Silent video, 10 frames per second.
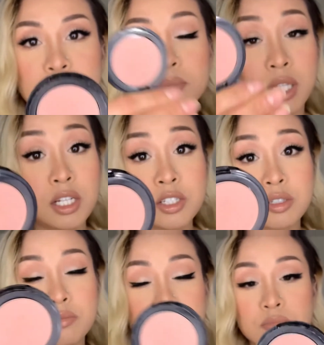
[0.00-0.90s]
blush
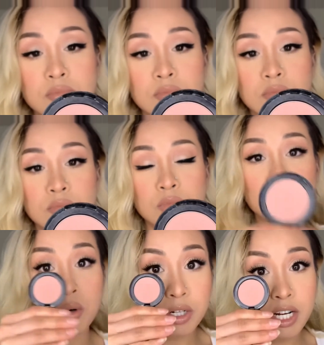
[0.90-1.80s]

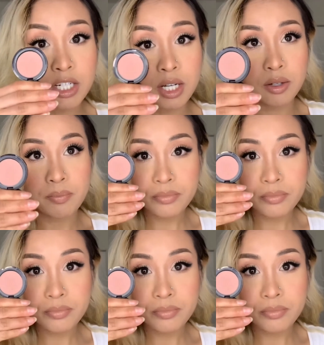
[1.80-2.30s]
or an eyeshadow.